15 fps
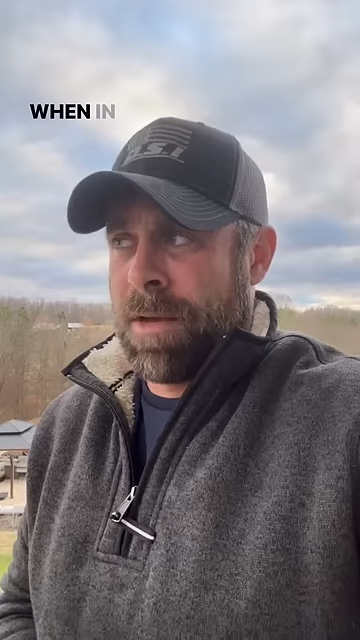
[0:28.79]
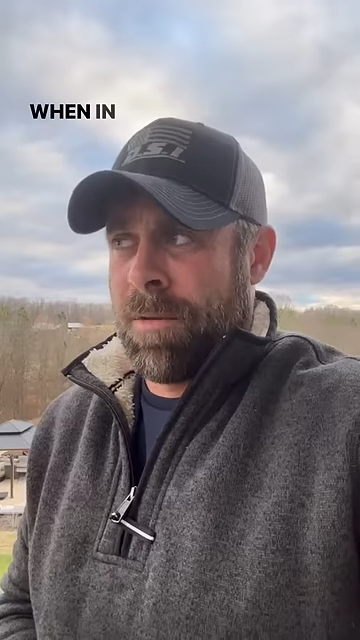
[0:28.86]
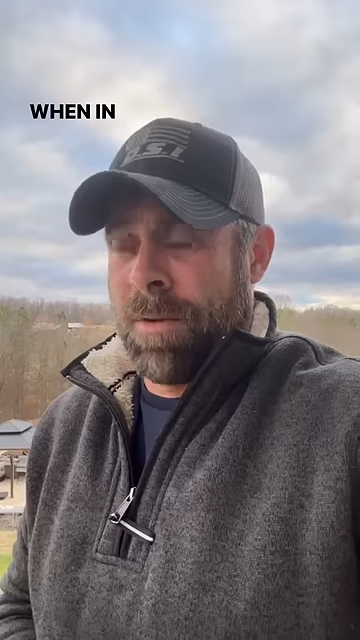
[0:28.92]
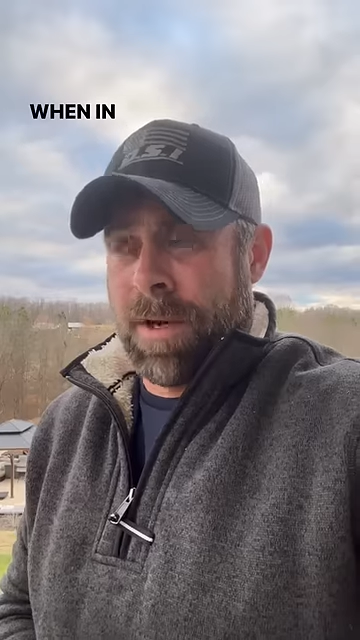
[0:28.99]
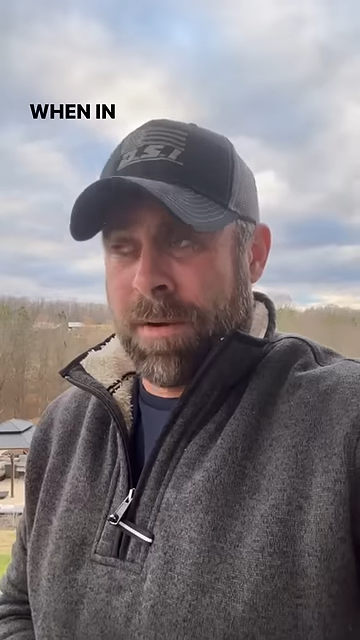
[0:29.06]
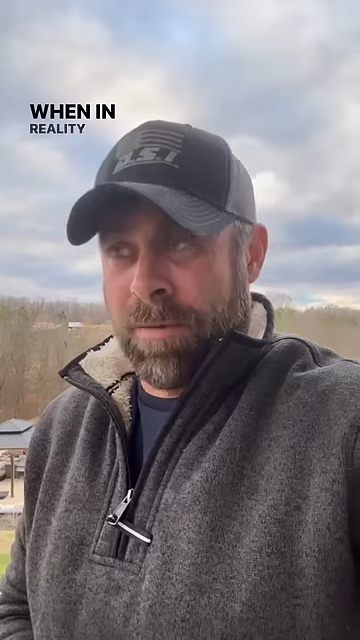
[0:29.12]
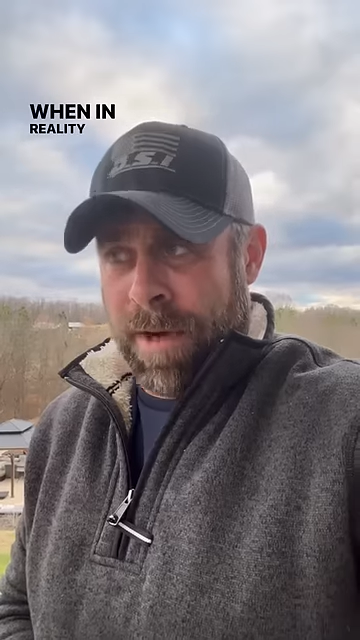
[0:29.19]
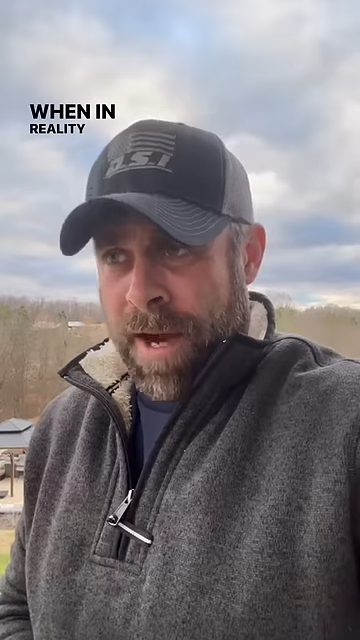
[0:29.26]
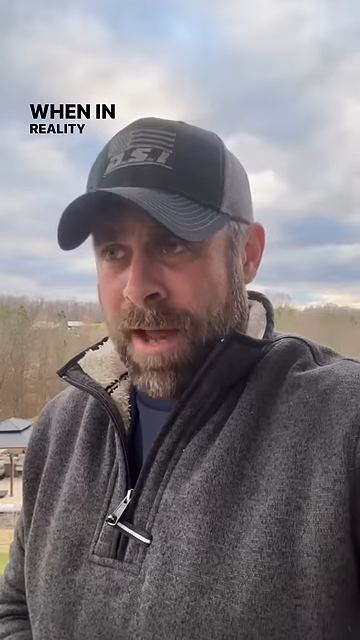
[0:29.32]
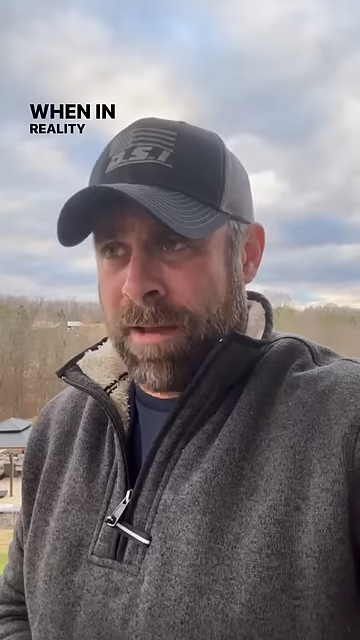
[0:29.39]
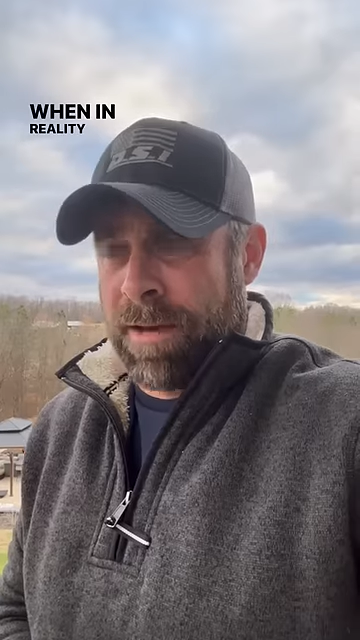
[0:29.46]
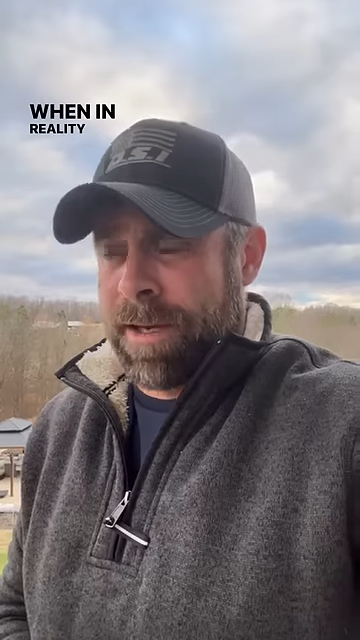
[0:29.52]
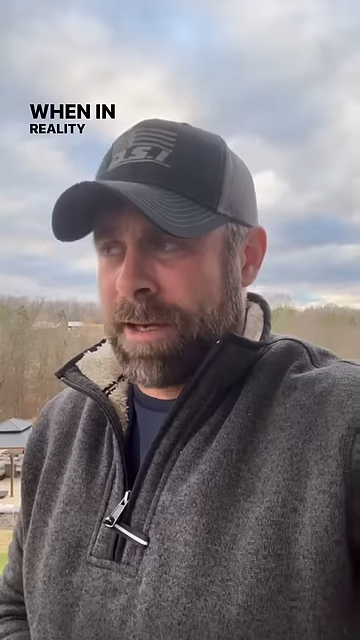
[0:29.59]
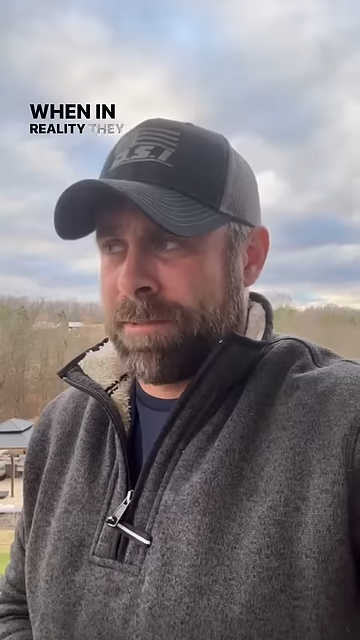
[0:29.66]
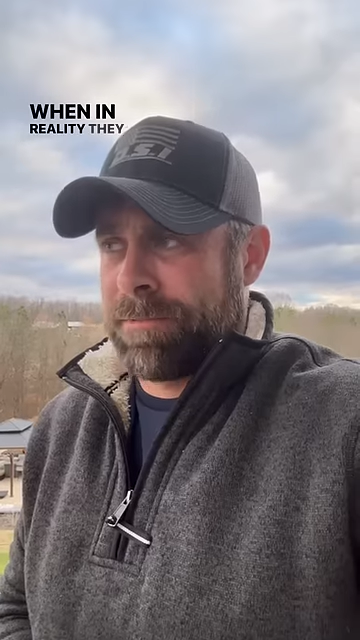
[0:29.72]
when in
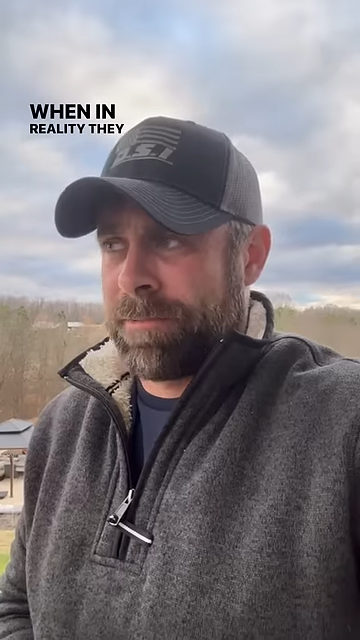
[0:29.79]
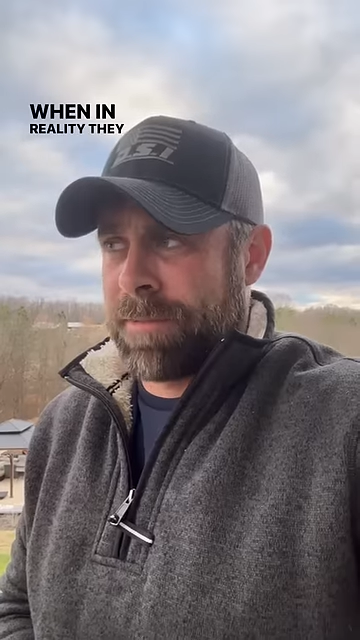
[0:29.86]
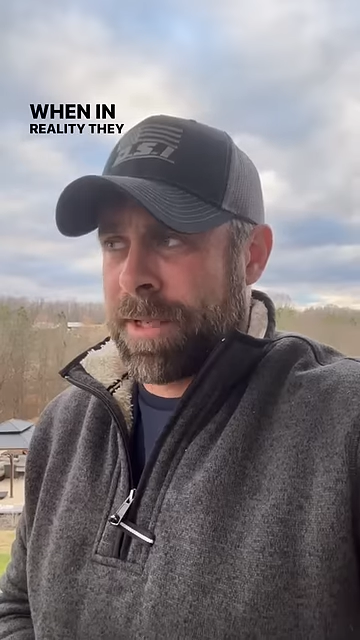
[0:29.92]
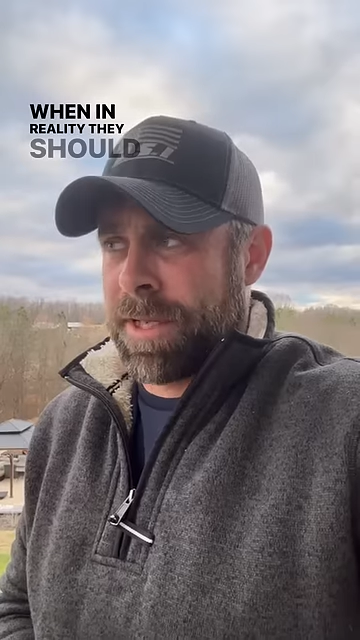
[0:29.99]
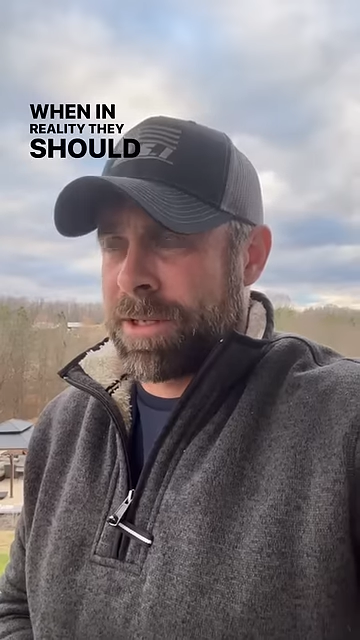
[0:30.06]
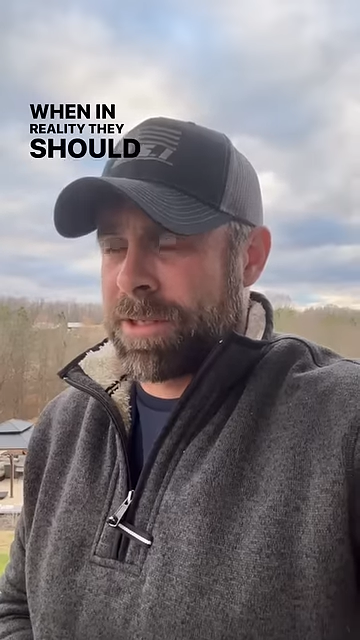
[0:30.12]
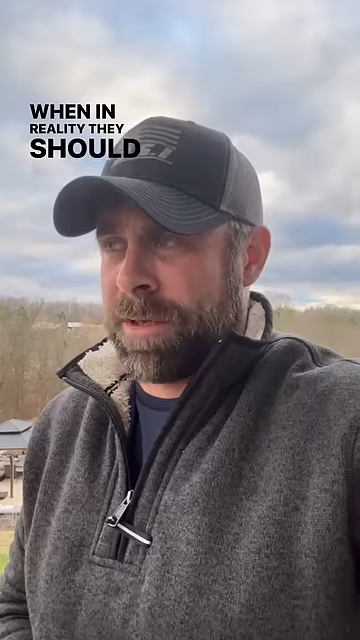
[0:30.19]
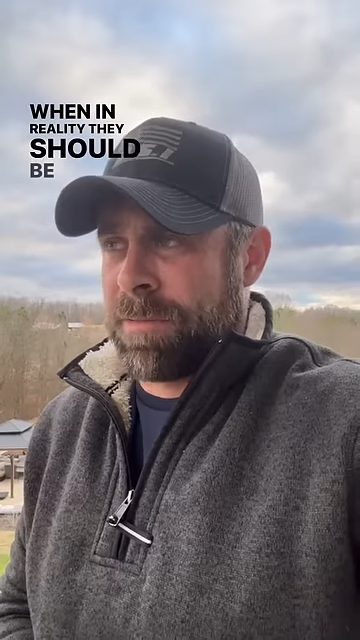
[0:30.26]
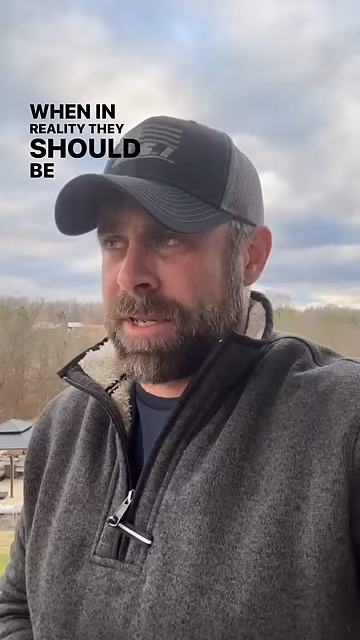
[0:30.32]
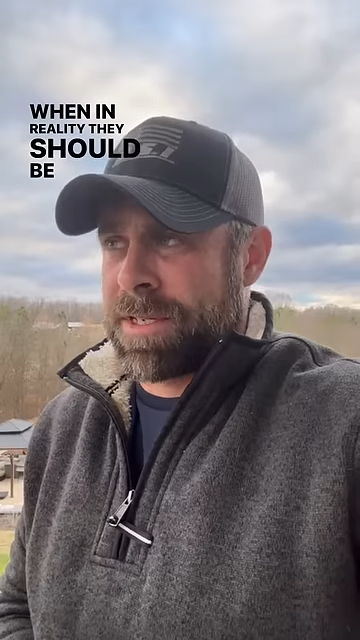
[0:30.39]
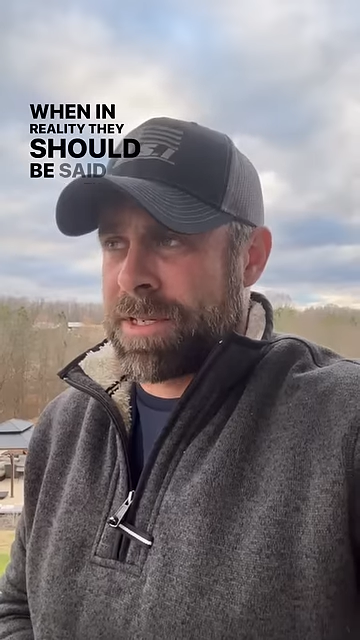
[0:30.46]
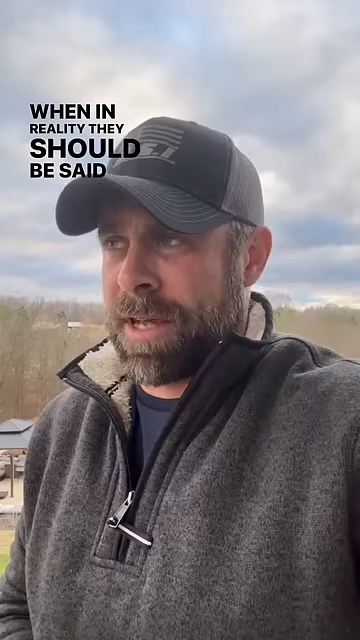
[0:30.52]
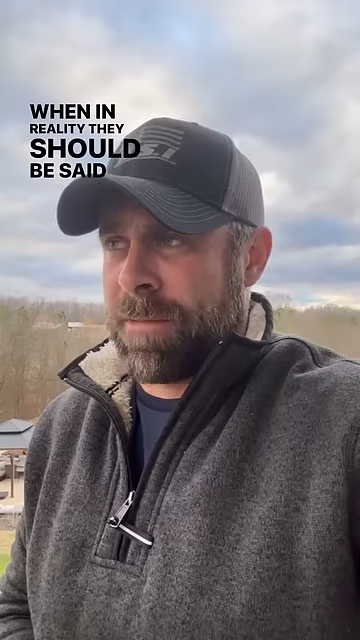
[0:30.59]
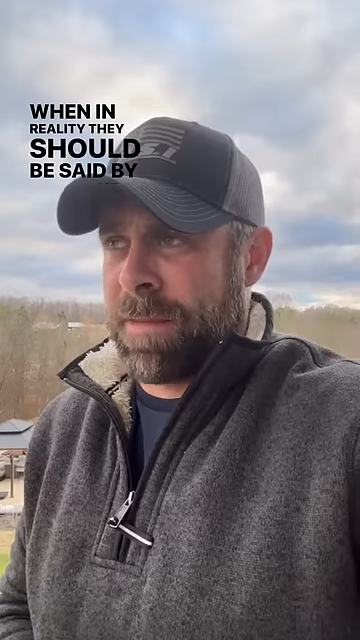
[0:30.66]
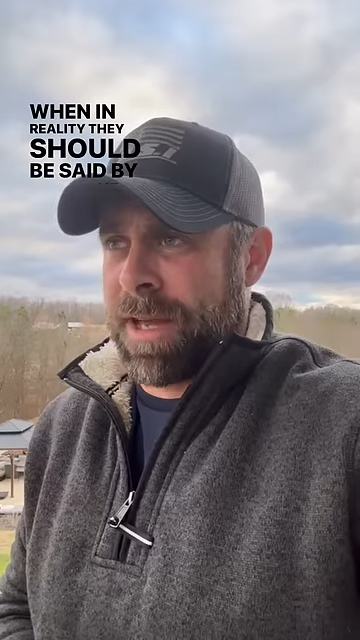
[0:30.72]
reality, they should be
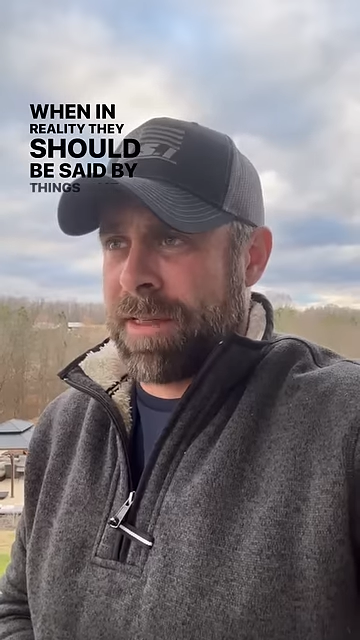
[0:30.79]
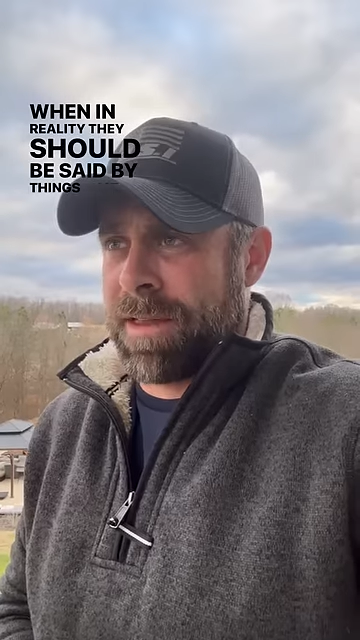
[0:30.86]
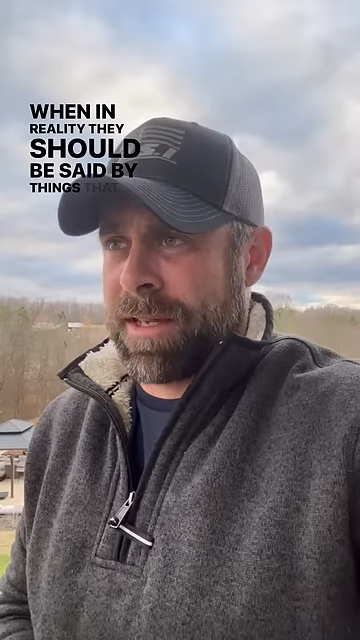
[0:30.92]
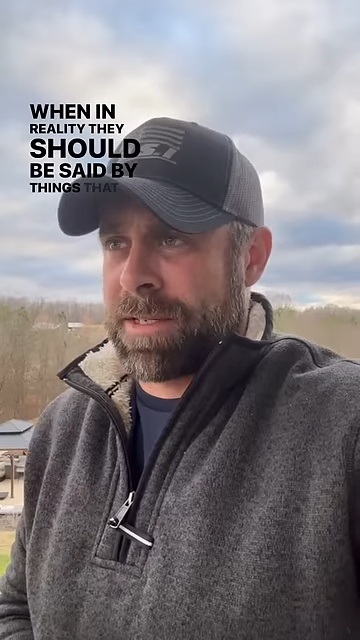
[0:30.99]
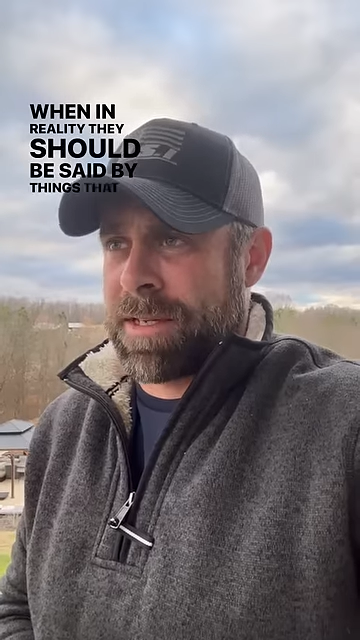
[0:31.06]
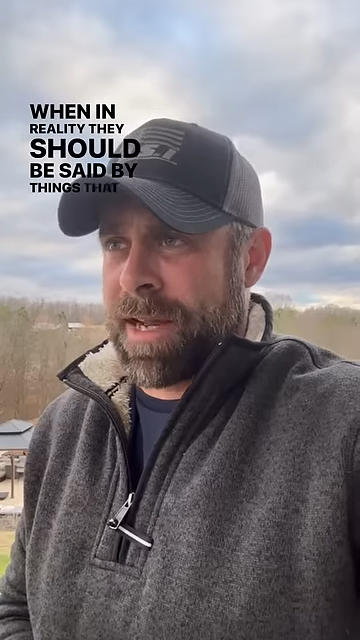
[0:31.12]
said by things